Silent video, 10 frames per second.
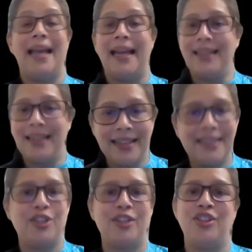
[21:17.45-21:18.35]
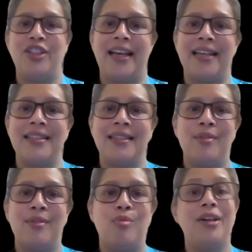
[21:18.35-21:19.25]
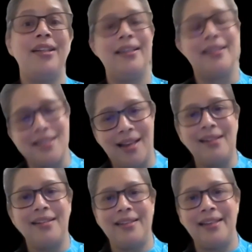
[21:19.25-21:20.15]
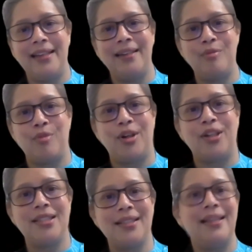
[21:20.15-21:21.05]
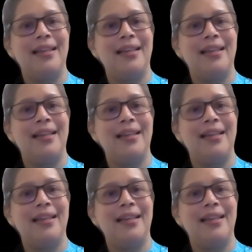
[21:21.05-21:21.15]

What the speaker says: encouraging chats, what they resulted in was